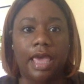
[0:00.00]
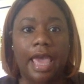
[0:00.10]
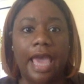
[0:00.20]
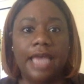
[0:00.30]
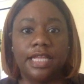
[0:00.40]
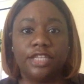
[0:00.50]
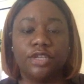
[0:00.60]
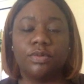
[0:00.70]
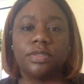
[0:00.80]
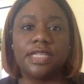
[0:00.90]
And then you
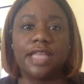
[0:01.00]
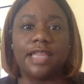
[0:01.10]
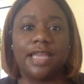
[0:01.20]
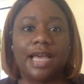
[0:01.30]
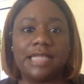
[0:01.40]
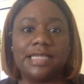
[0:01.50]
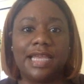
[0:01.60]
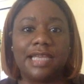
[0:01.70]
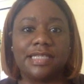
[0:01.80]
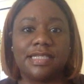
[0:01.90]
will see that the
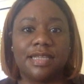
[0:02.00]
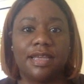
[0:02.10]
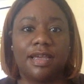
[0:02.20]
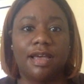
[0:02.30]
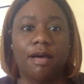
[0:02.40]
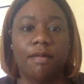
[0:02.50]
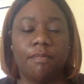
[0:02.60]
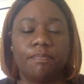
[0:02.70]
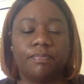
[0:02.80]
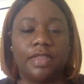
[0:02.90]
context
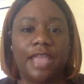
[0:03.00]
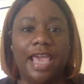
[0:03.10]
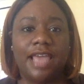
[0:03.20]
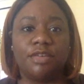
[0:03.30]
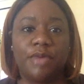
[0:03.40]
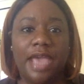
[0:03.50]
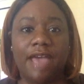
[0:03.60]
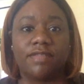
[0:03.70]
that we have a